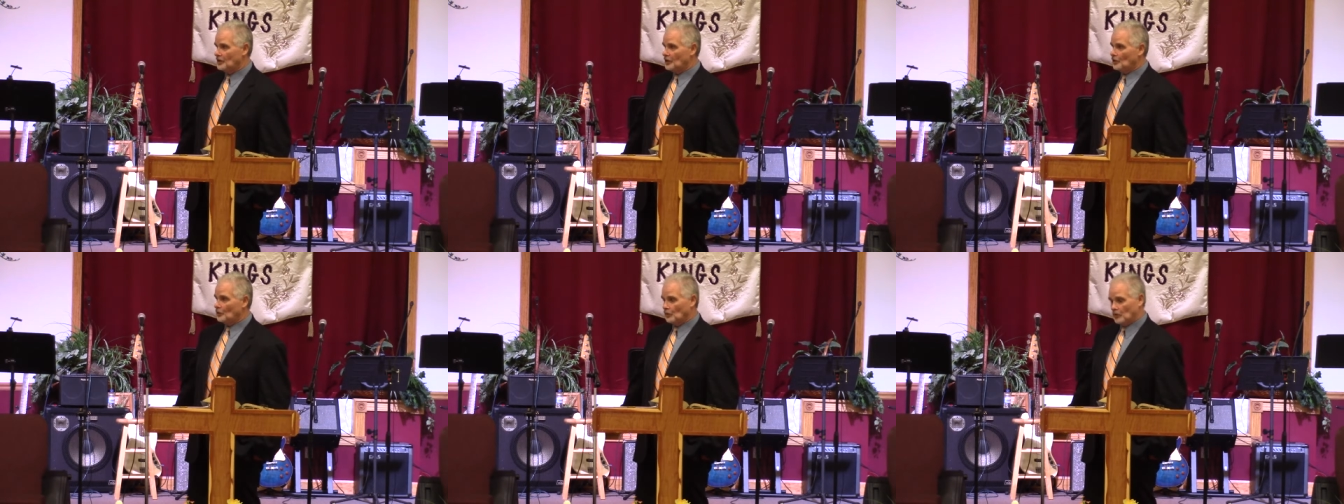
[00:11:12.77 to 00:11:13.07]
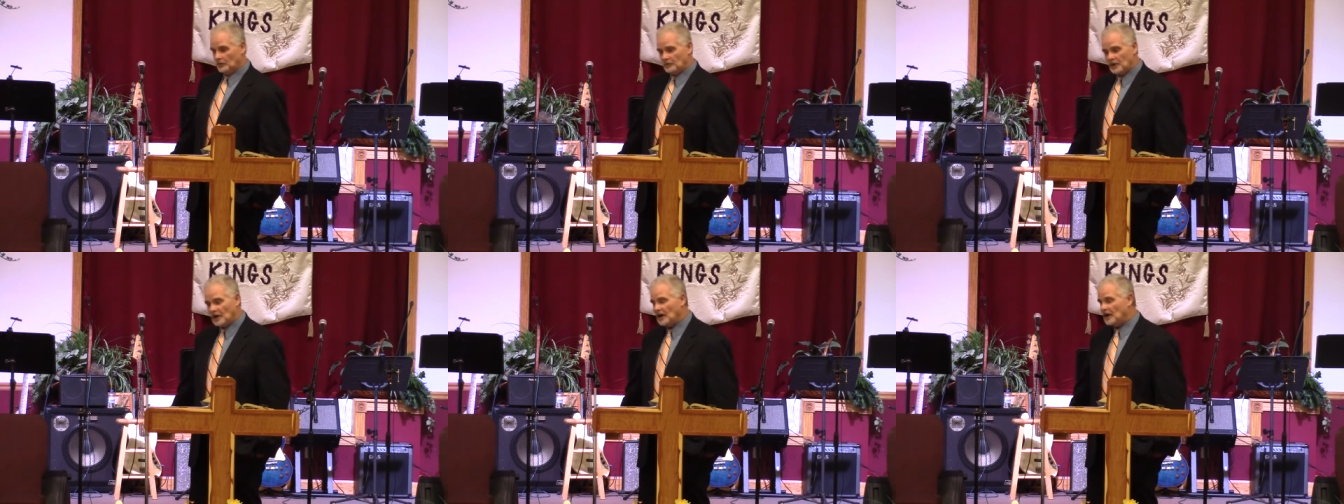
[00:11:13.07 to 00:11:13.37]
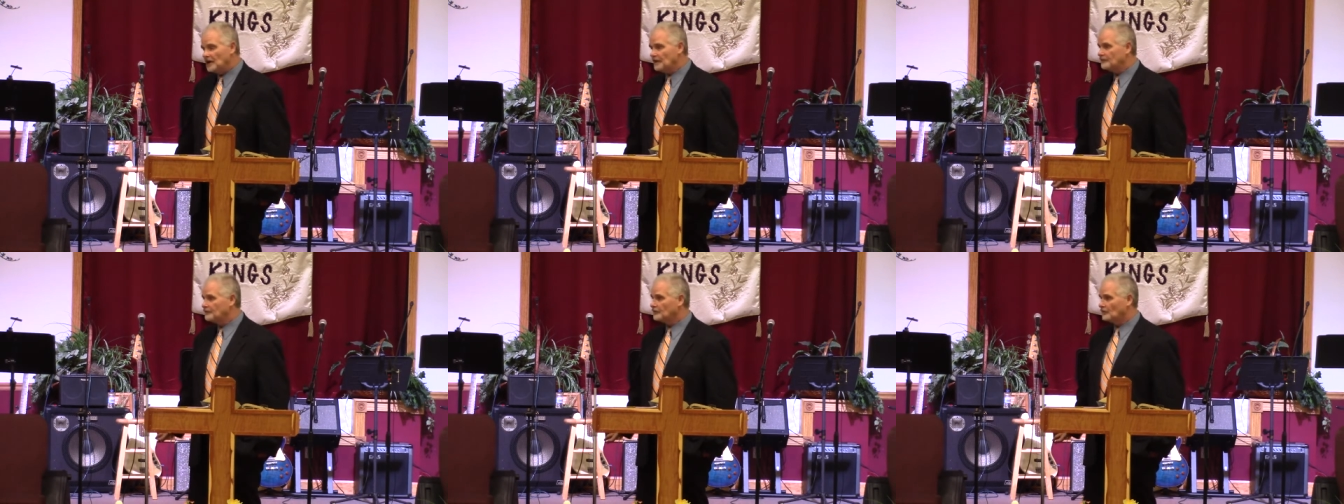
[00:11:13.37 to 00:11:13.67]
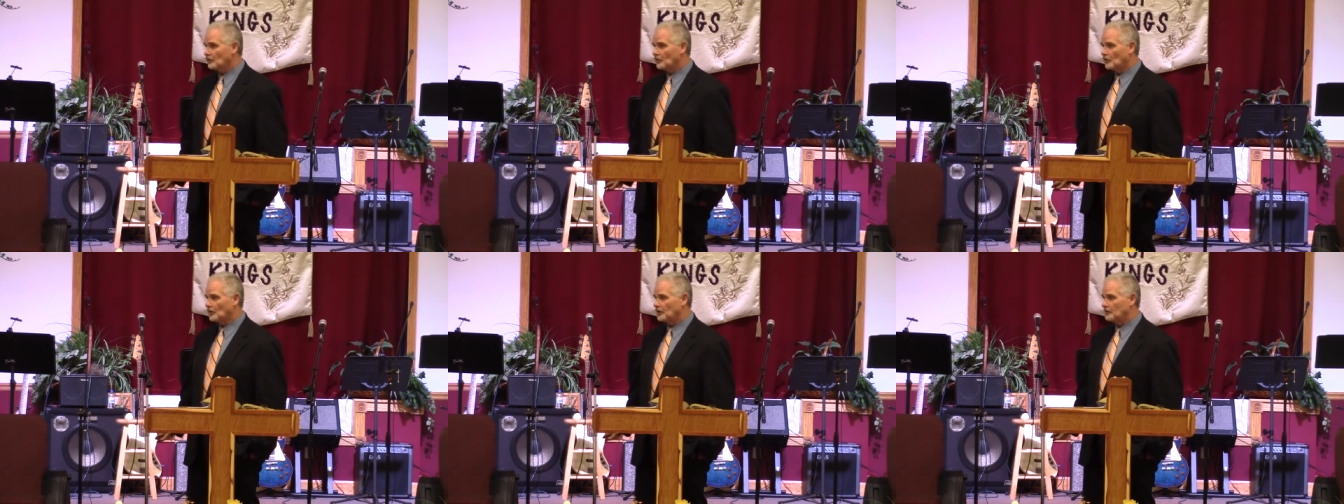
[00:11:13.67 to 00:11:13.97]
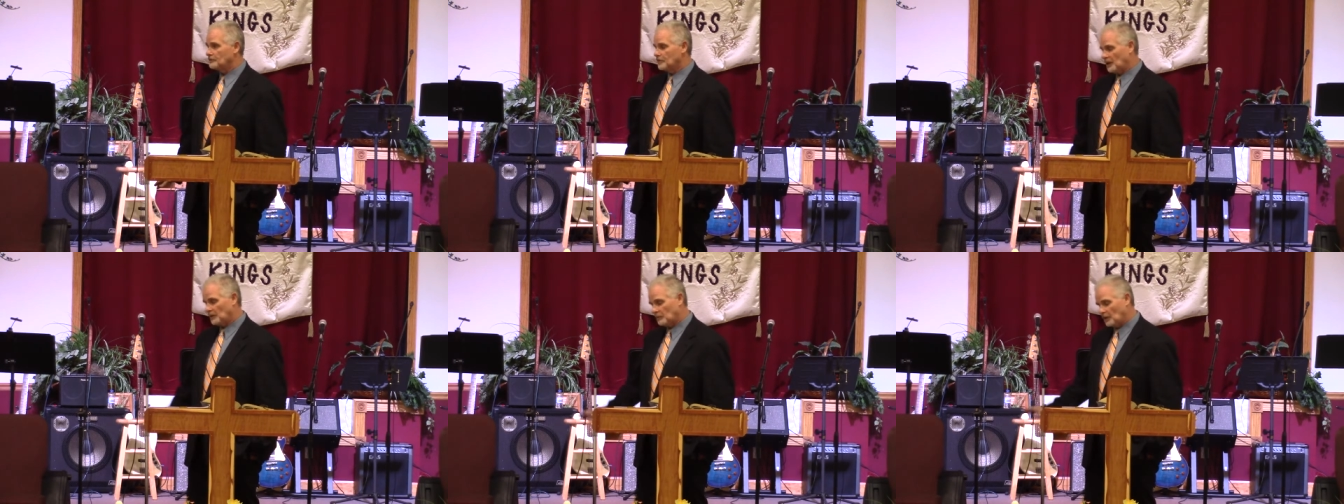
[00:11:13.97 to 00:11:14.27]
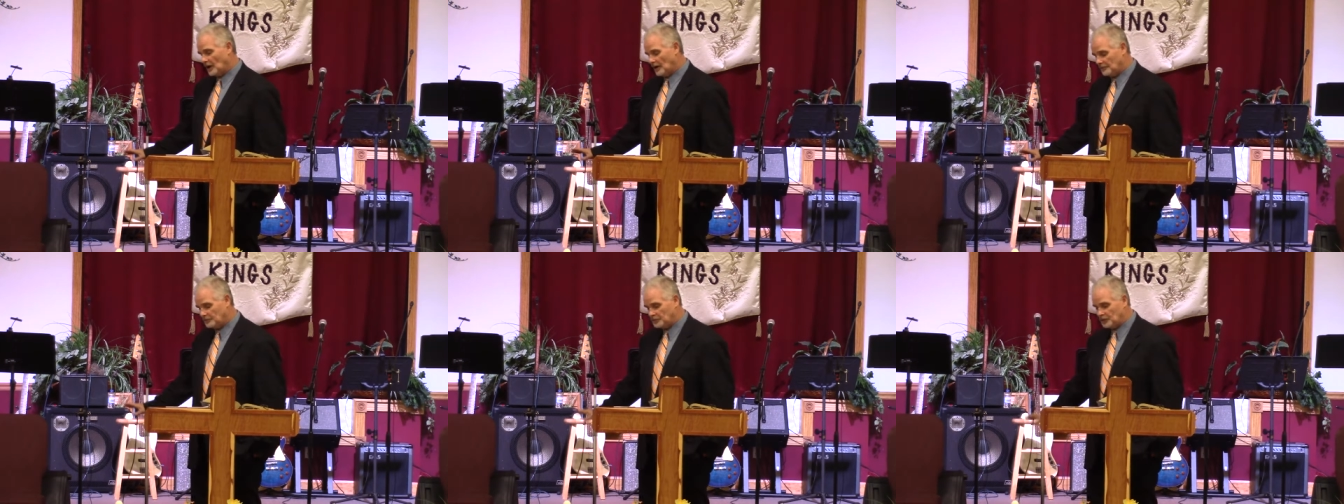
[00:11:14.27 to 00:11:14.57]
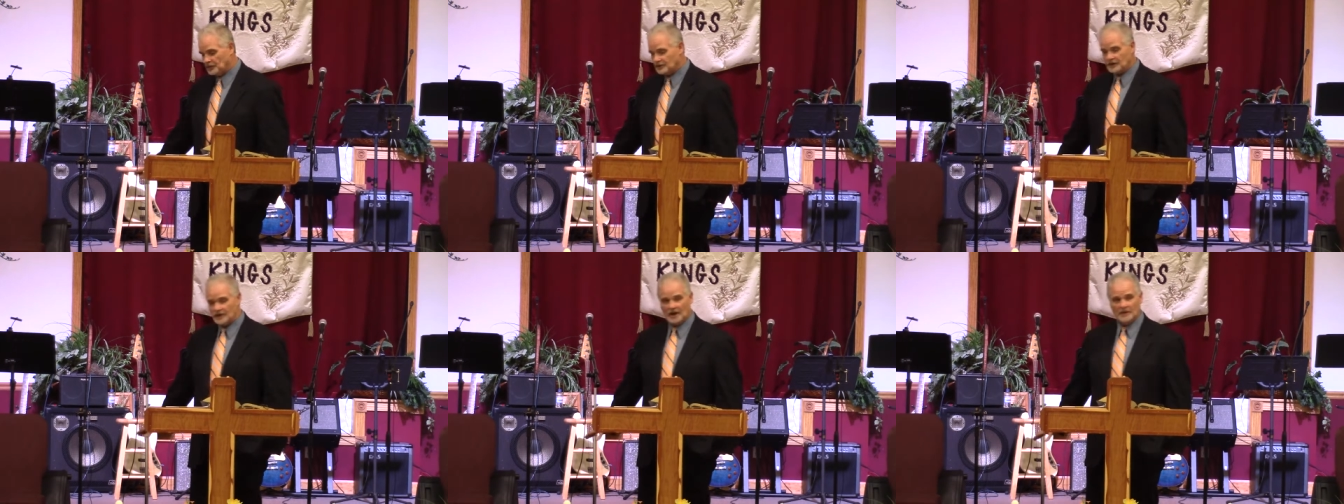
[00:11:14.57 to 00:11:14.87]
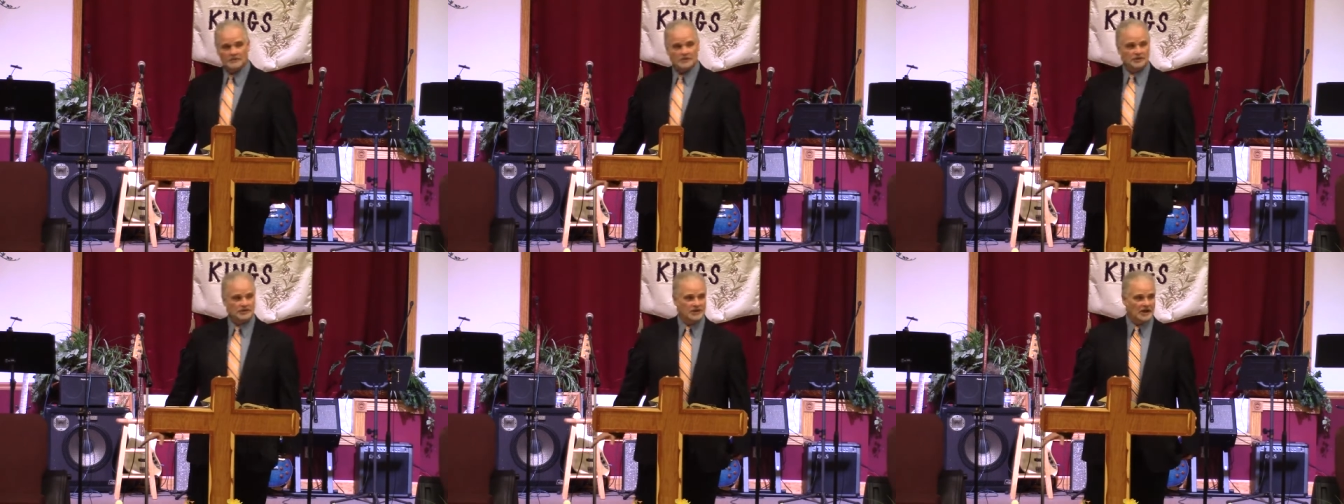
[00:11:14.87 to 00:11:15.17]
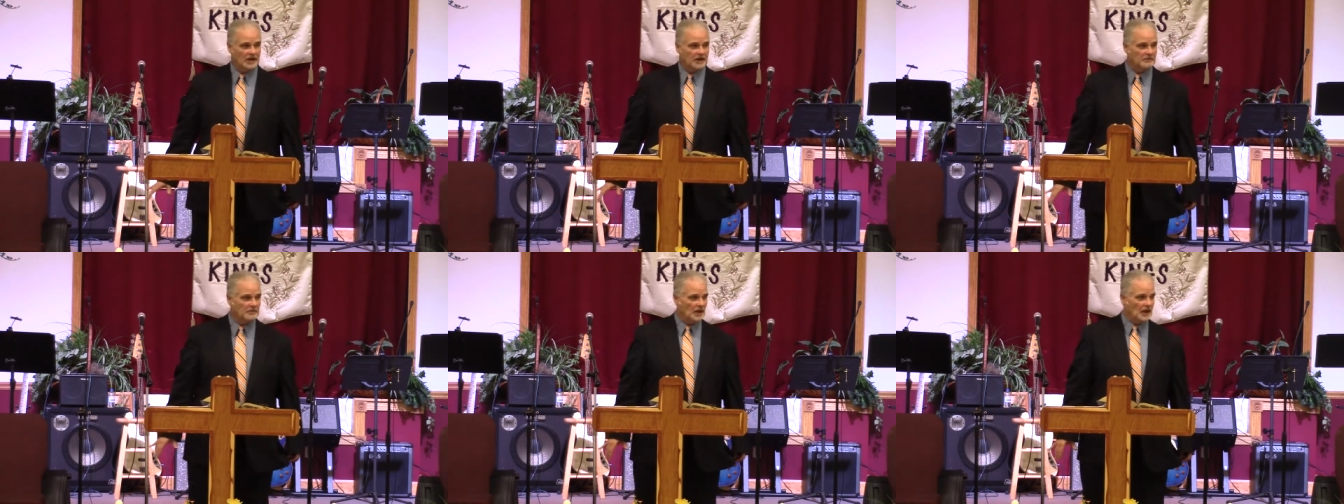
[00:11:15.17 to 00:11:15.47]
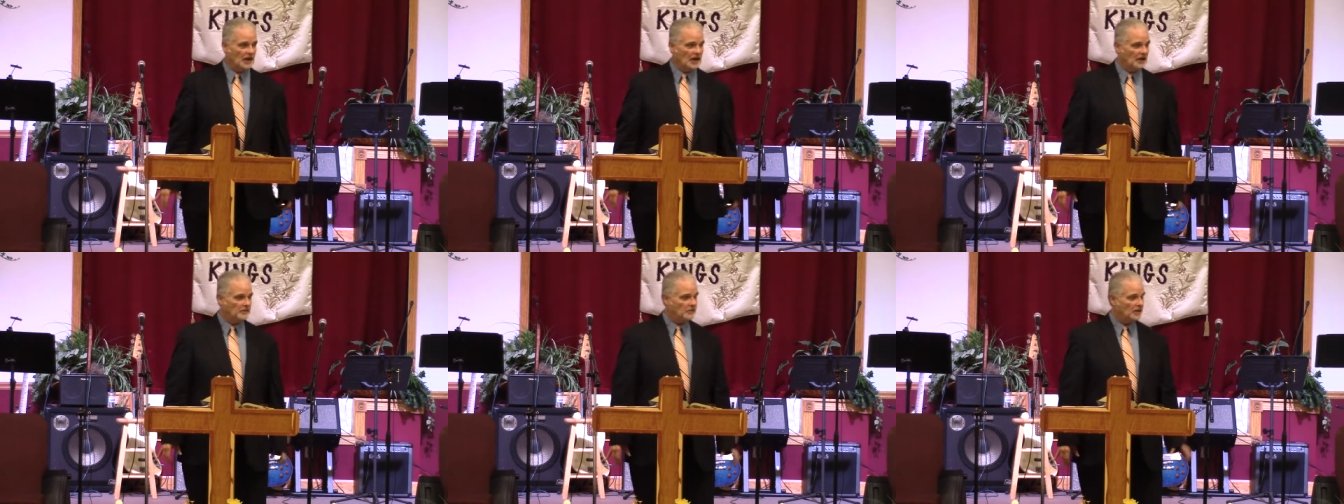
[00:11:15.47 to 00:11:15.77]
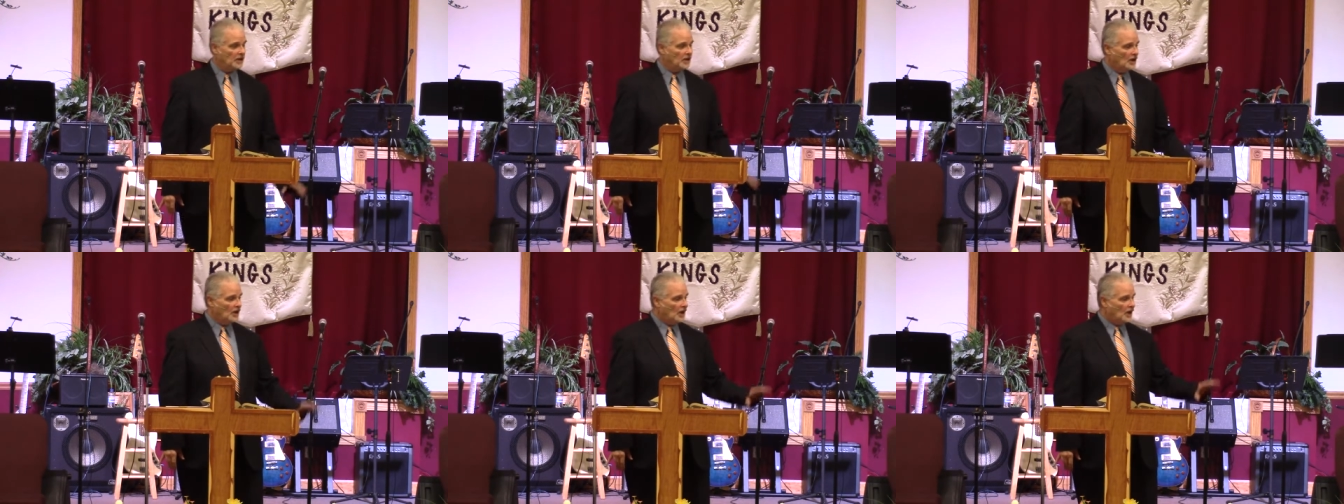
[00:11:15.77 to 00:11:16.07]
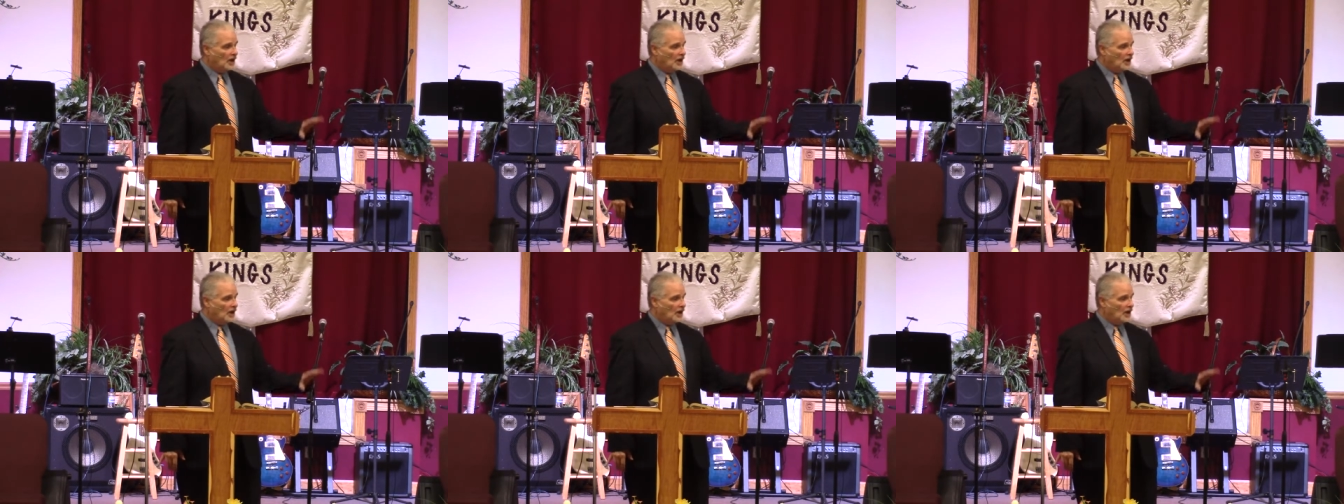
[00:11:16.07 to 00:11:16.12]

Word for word: will pay for it, but I'm going to have to put that mistake behind me